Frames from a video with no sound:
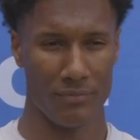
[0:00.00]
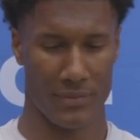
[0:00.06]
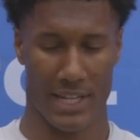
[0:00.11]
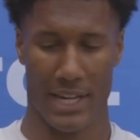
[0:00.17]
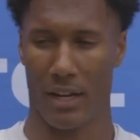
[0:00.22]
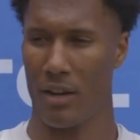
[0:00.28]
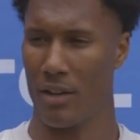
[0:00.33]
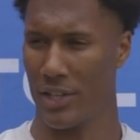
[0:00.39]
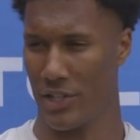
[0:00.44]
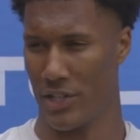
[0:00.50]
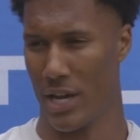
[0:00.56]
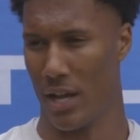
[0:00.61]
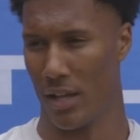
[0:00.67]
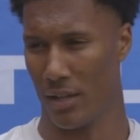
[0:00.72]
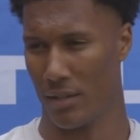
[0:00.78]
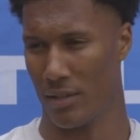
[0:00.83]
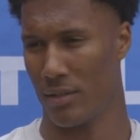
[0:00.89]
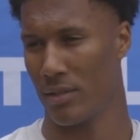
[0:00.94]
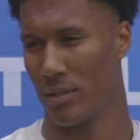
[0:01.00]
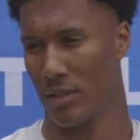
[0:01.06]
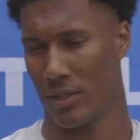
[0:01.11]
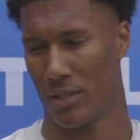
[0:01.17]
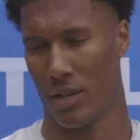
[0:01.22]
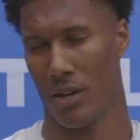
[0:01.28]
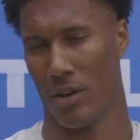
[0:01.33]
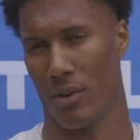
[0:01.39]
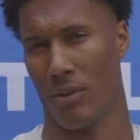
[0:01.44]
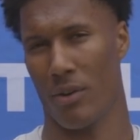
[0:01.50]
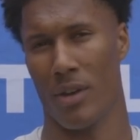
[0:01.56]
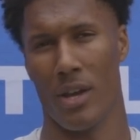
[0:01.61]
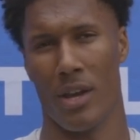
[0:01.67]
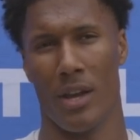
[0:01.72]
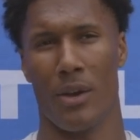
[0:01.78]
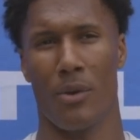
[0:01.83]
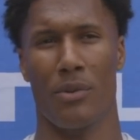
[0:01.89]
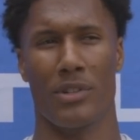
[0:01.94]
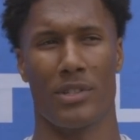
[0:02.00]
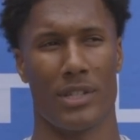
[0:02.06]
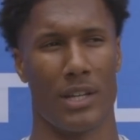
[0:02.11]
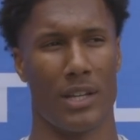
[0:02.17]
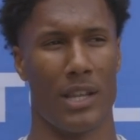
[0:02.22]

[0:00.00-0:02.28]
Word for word: take on the challenge? So we'll see